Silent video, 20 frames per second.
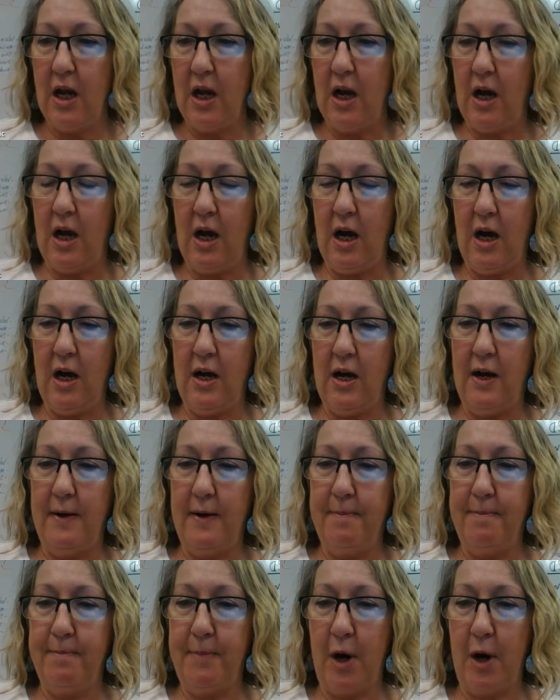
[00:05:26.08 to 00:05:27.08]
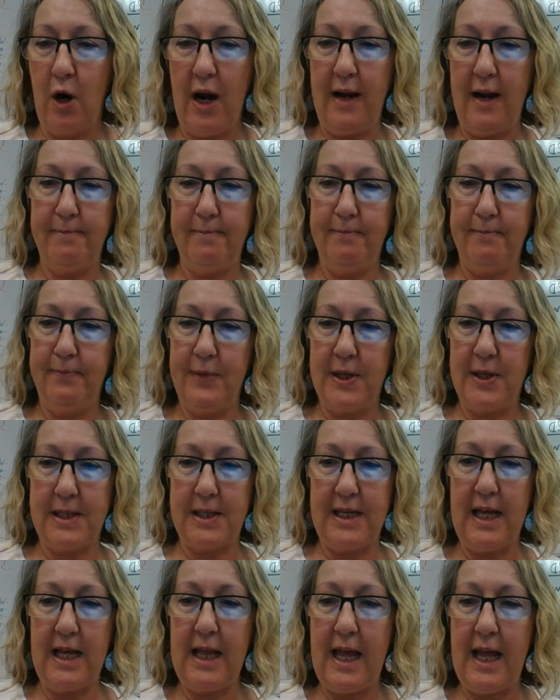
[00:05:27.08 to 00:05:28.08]
All right, I'll
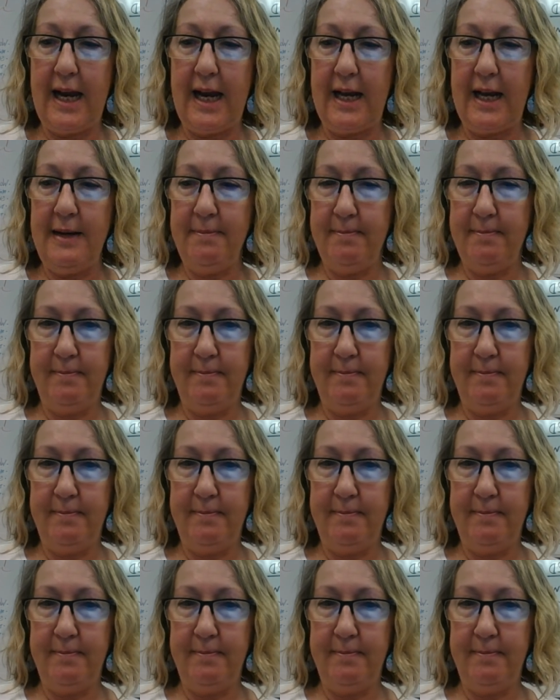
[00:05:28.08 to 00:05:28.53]
see you later.